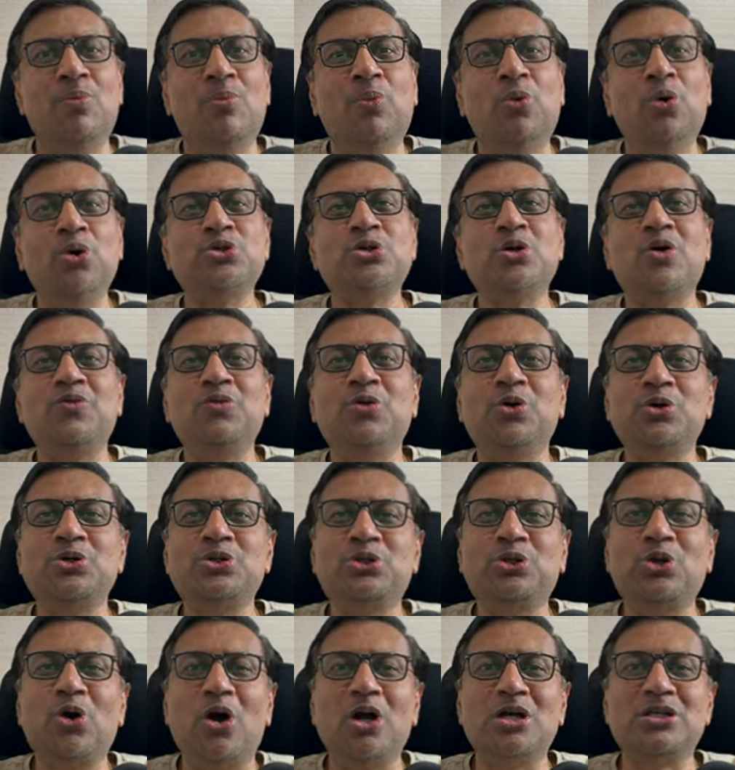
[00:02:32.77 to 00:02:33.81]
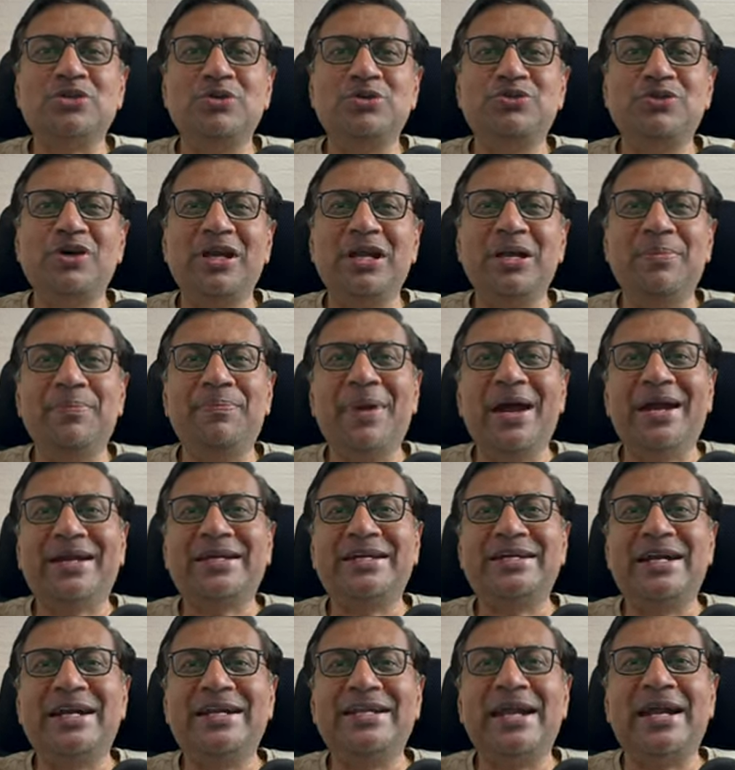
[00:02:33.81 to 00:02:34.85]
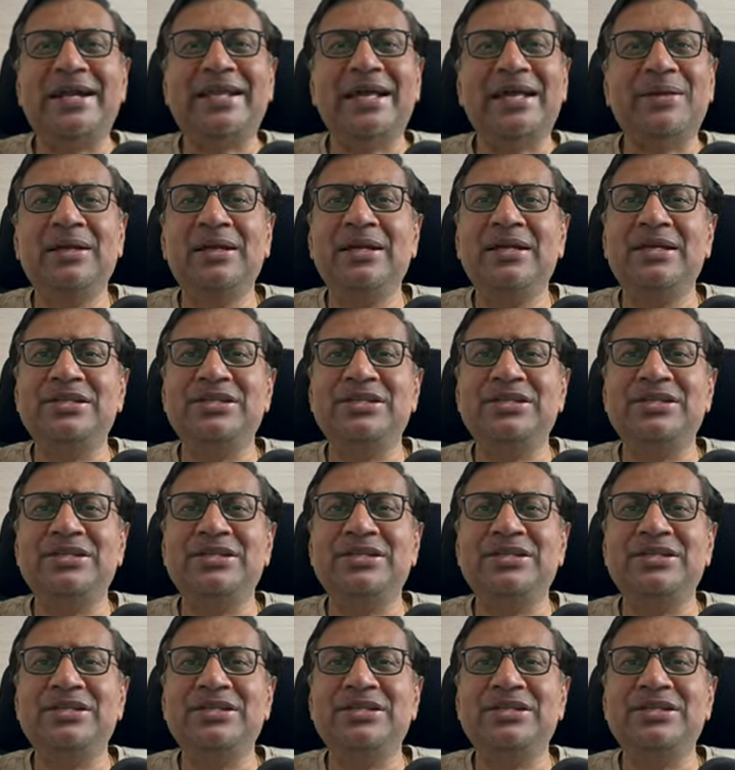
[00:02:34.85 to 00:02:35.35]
Most of those stocks which were impacted at that time,